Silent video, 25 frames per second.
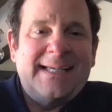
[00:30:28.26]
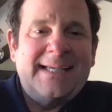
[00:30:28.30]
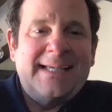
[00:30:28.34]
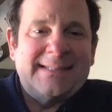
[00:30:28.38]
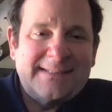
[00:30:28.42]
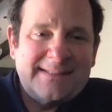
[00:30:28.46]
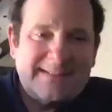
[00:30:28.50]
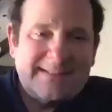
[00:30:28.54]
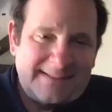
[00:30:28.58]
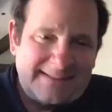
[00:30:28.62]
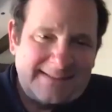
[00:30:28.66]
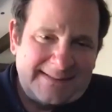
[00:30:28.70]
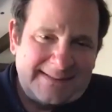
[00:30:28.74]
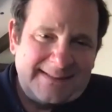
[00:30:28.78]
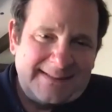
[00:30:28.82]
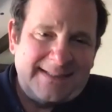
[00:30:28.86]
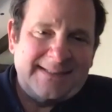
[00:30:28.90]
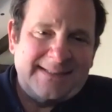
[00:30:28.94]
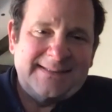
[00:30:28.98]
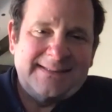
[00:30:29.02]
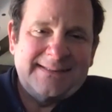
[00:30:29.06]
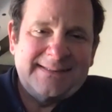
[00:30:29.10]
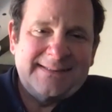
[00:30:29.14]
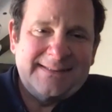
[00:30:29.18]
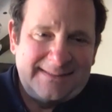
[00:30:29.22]
package for
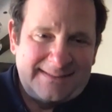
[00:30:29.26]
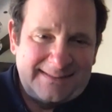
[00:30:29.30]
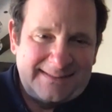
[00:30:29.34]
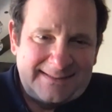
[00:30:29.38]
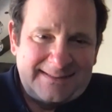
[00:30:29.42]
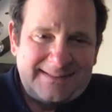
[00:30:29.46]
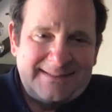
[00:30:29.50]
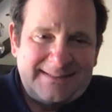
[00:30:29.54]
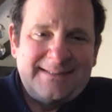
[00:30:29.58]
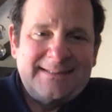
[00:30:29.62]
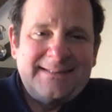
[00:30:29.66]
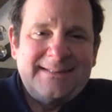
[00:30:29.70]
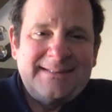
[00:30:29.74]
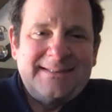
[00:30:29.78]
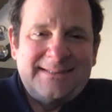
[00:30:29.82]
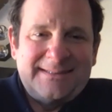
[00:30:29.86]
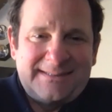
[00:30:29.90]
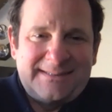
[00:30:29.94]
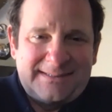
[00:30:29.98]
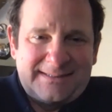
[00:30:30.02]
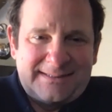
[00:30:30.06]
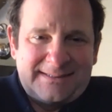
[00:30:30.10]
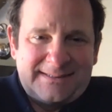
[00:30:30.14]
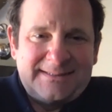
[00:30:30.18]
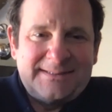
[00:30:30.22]
you to help you
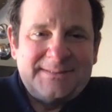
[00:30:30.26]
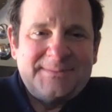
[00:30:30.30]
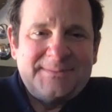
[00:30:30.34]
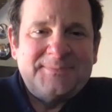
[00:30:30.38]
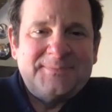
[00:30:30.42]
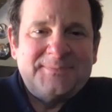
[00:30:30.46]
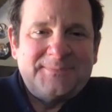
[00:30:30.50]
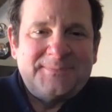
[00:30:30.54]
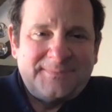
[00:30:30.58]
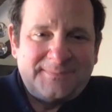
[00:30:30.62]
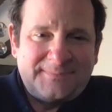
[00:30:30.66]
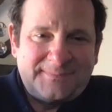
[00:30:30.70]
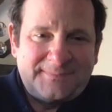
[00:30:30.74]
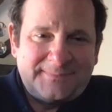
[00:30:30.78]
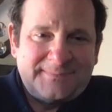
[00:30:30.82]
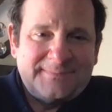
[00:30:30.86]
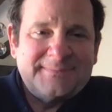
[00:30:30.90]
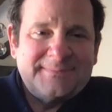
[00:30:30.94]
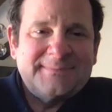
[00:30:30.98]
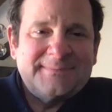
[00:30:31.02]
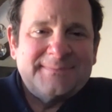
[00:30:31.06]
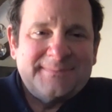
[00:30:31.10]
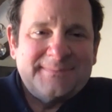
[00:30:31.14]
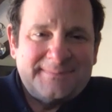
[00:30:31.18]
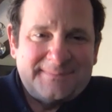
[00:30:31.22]
to ease the pain,
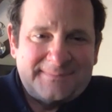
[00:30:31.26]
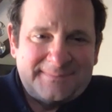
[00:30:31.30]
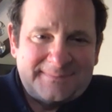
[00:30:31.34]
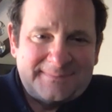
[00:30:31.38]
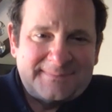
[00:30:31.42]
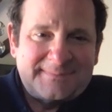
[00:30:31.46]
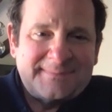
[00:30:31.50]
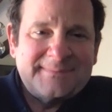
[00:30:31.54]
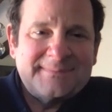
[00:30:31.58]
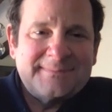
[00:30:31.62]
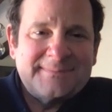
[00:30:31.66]
and